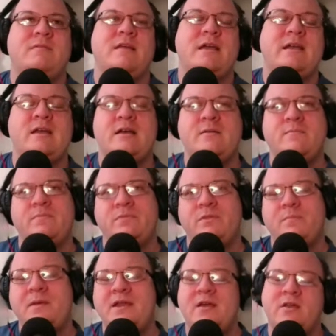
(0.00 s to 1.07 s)
Like,
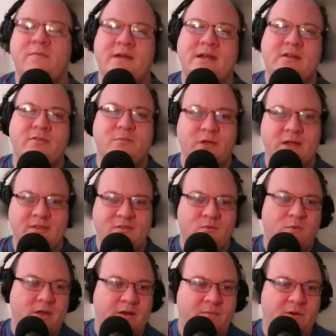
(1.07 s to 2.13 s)
depending on the records, we'll get
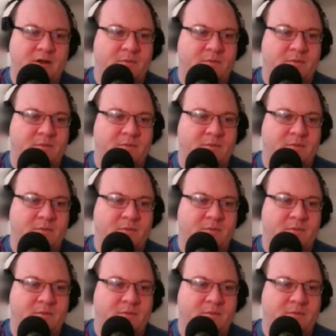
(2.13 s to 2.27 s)
to one